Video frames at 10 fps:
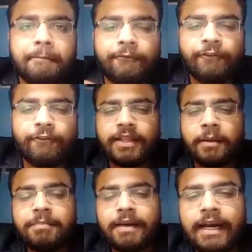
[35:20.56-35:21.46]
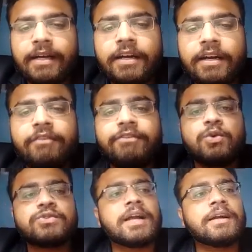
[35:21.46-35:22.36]
whether people get
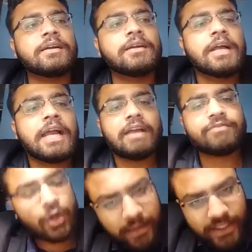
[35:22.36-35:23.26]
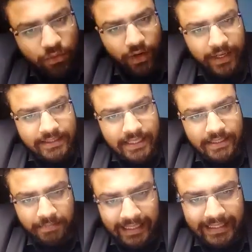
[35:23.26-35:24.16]
confused that if the domestic violence is
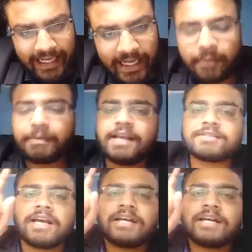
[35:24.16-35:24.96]
being taking place,